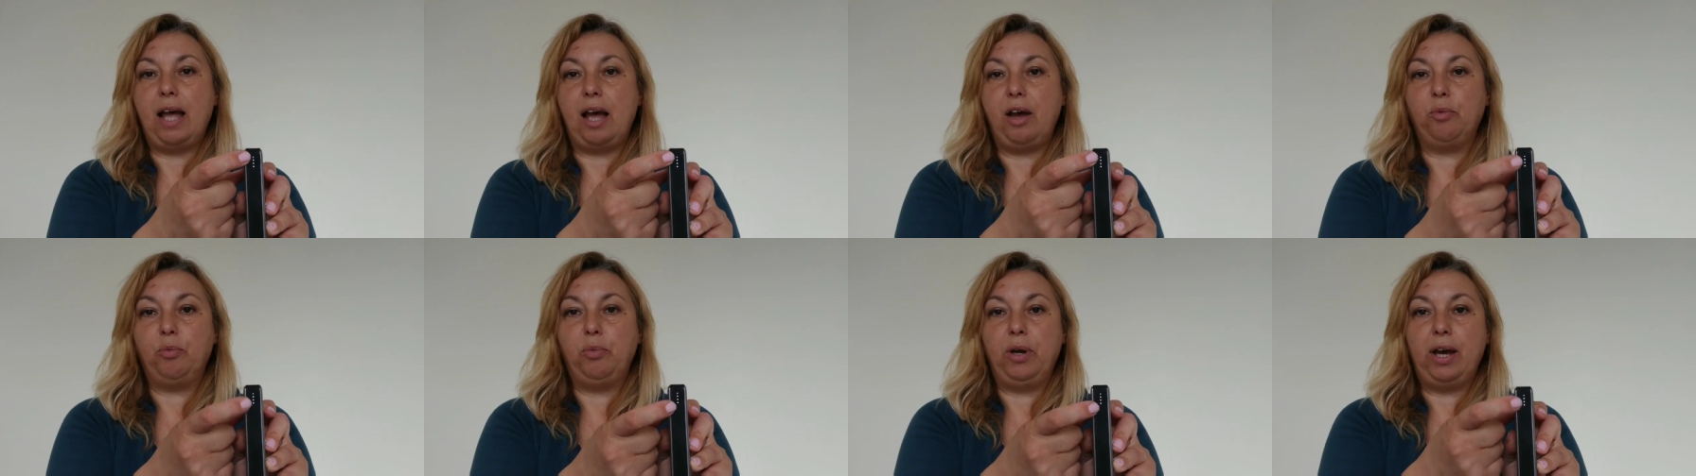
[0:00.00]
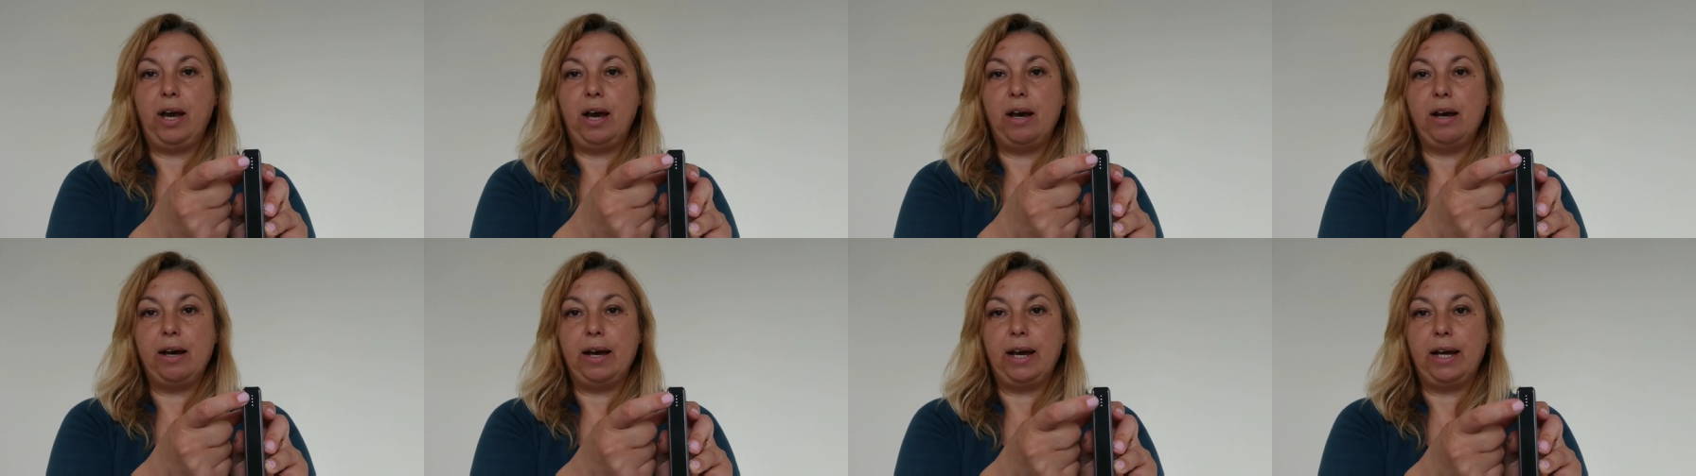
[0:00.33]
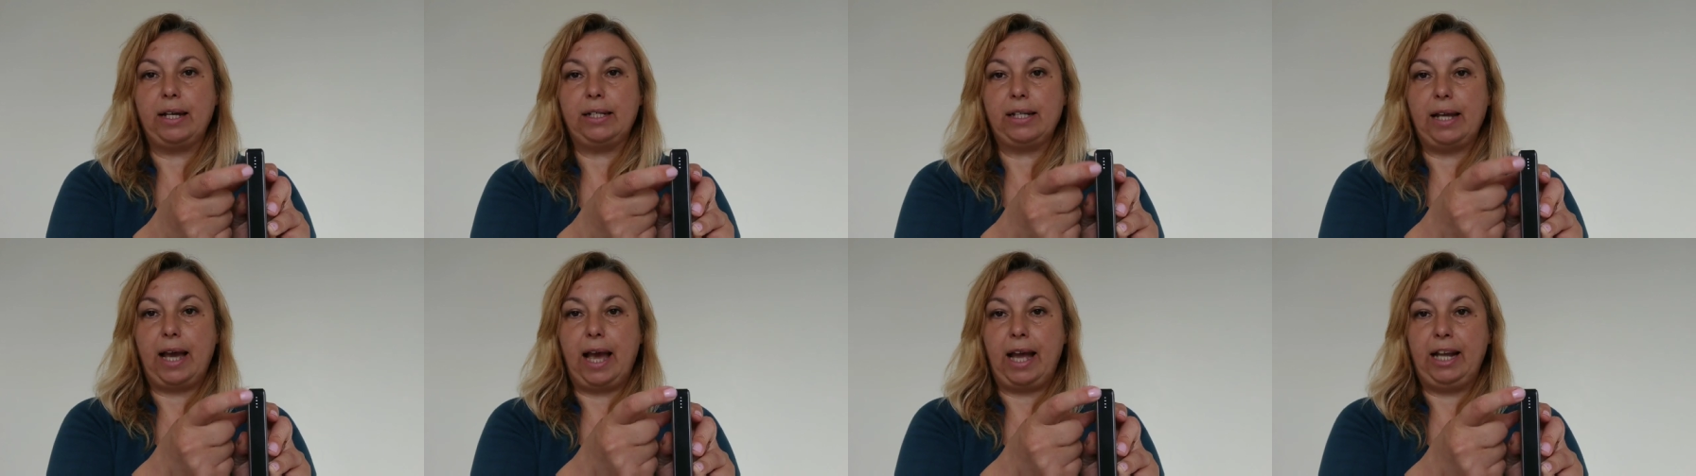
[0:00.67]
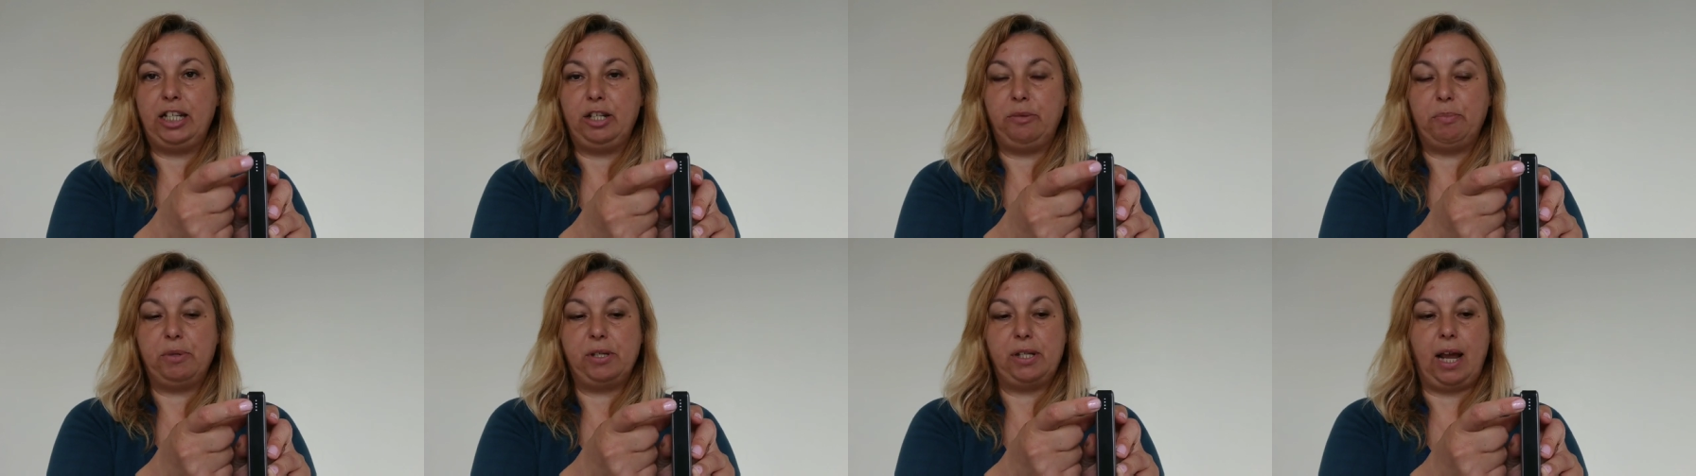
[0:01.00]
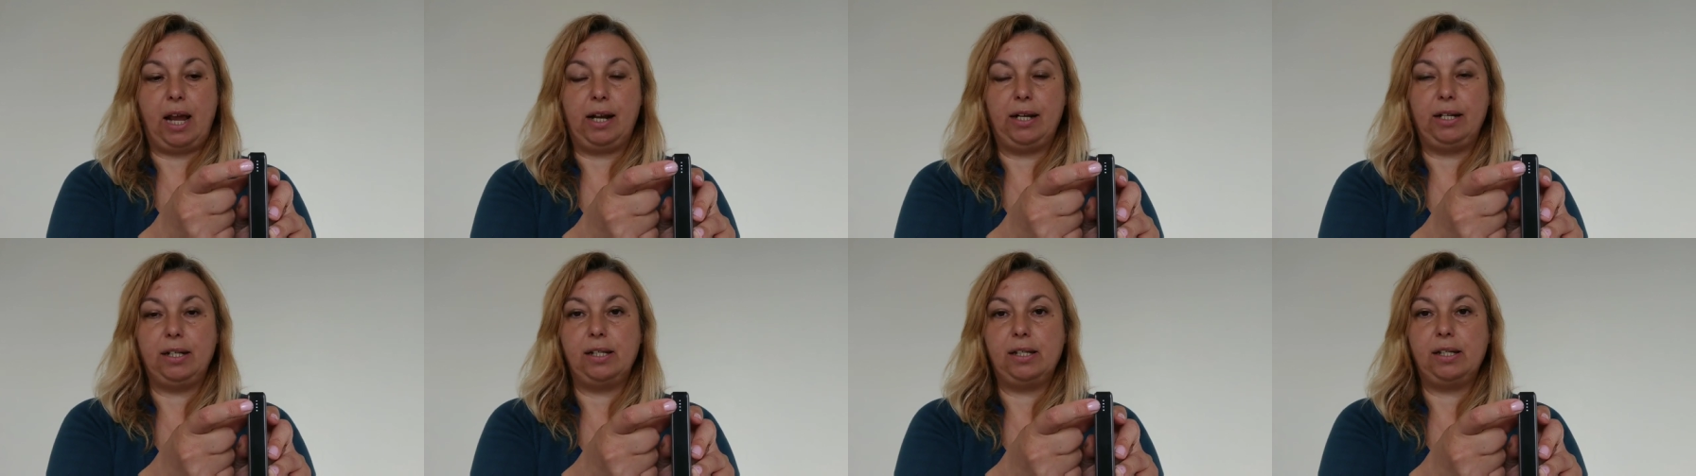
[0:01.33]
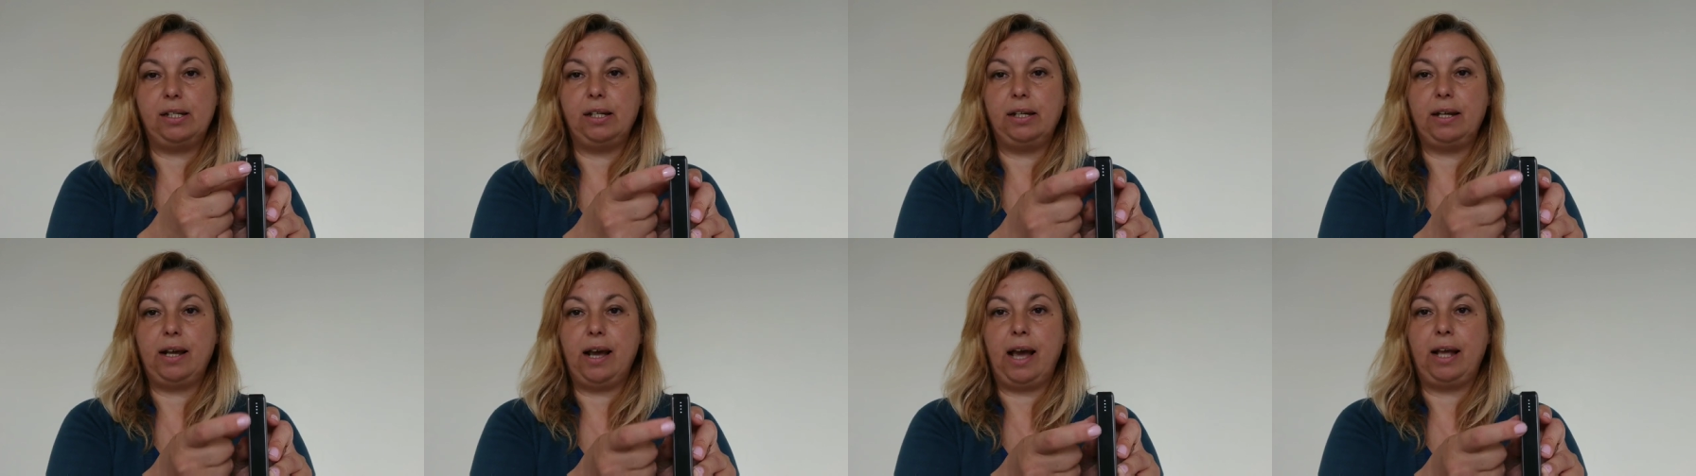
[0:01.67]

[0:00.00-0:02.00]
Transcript: that we are at 80%